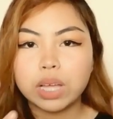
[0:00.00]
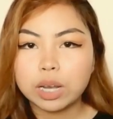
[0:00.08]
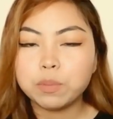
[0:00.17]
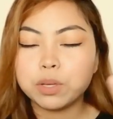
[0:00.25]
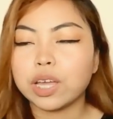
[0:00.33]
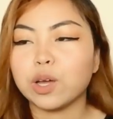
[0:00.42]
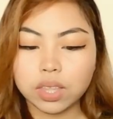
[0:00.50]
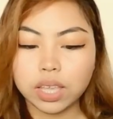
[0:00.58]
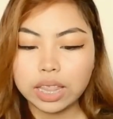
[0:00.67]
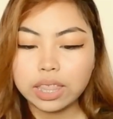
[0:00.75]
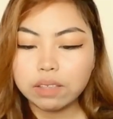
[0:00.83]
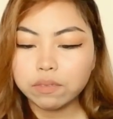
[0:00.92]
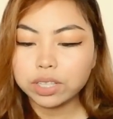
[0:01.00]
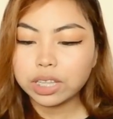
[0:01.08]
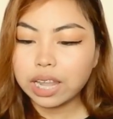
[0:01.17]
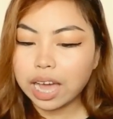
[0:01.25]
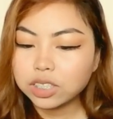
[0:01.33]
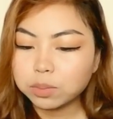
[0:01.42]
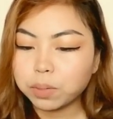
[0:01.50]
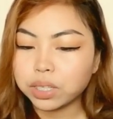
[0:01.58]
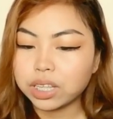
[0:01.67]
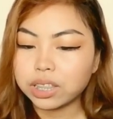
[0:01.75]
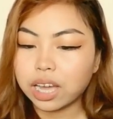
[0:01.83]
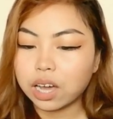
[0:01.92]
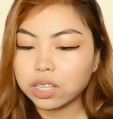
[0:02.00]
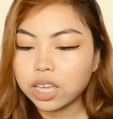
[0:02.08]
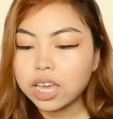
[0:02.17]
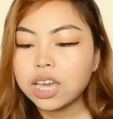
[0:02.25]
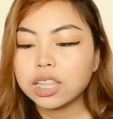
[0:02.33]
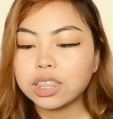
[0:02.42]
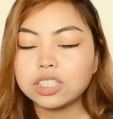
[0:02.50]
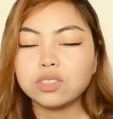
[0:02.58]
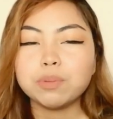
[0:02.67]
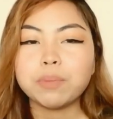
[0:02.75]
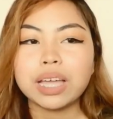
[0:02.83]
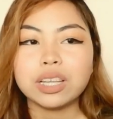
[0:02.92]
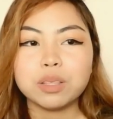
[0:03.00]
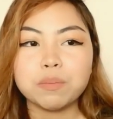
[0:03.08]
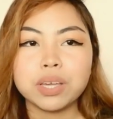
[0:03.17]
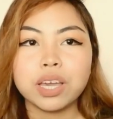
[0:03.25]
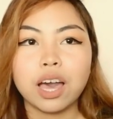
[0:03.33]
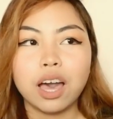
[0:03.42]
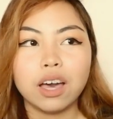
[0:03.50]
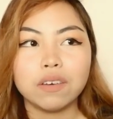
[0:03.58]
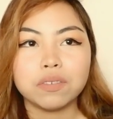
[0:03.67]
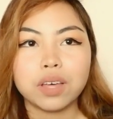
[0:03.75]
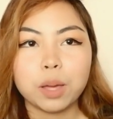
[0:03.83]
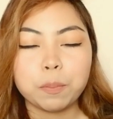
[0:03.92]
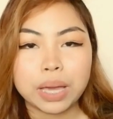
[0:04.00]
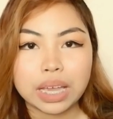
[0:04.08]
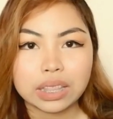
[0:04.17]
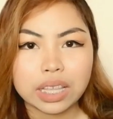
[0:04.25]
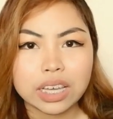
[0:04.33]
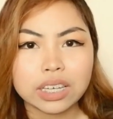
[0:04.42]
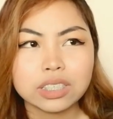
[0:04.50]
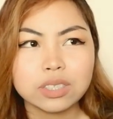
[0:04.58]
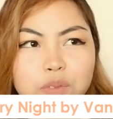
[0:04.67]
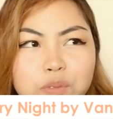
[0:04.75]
Alam niyo na yun. And then for the last button down, this reminded me of a painting.